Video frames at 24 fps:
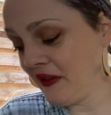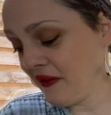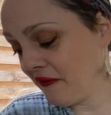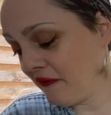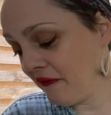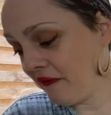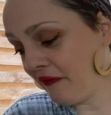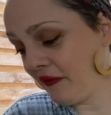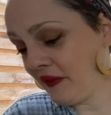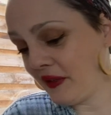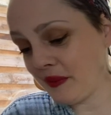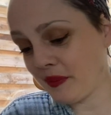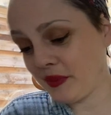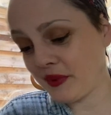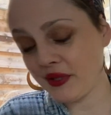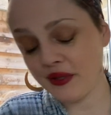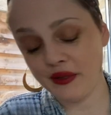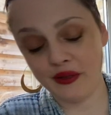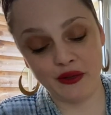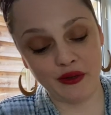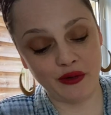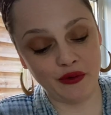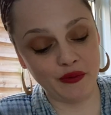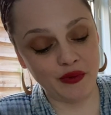flip to
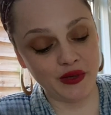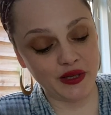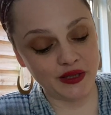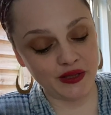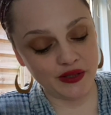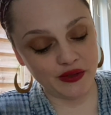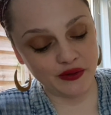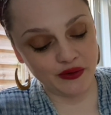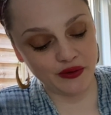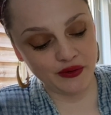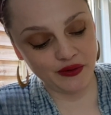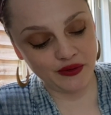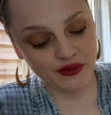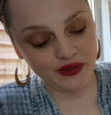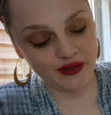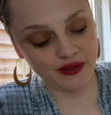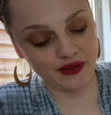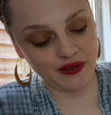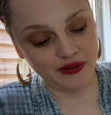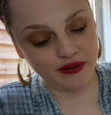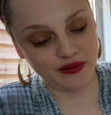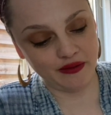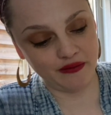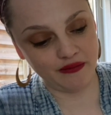the Three of
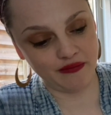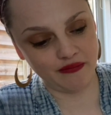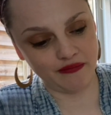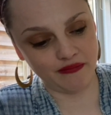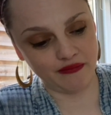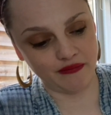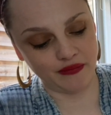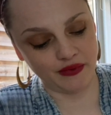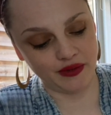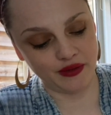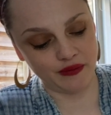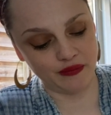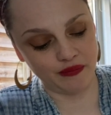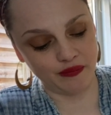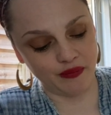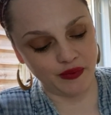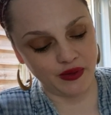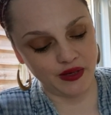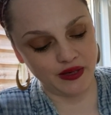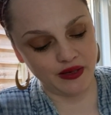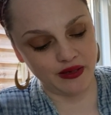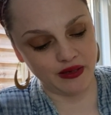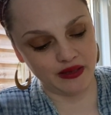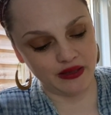Swords. That's
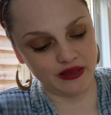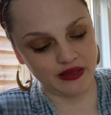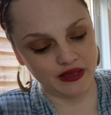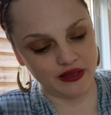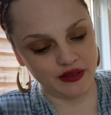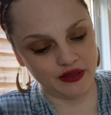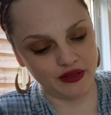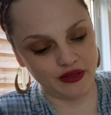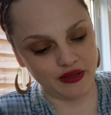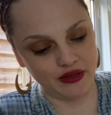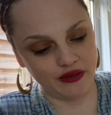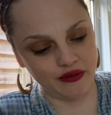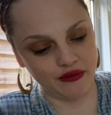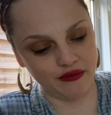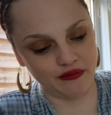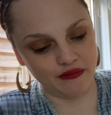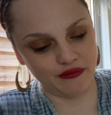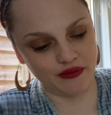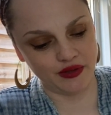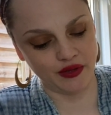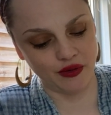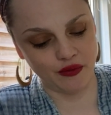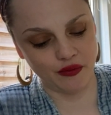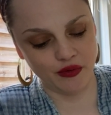weird, It's actually
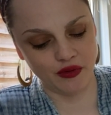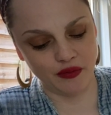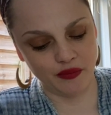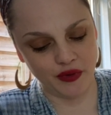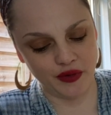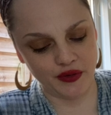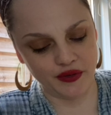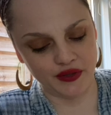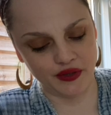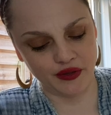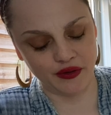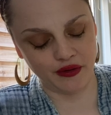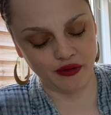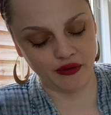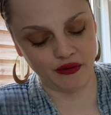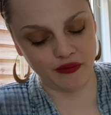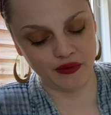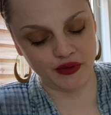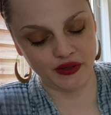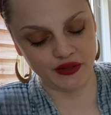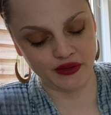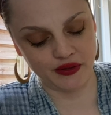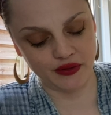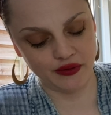so almost on the Three
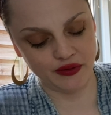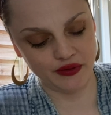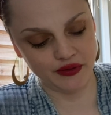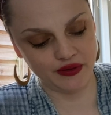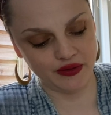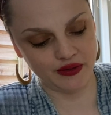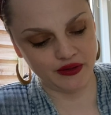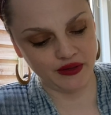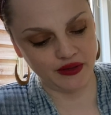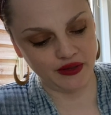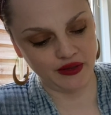of Swords.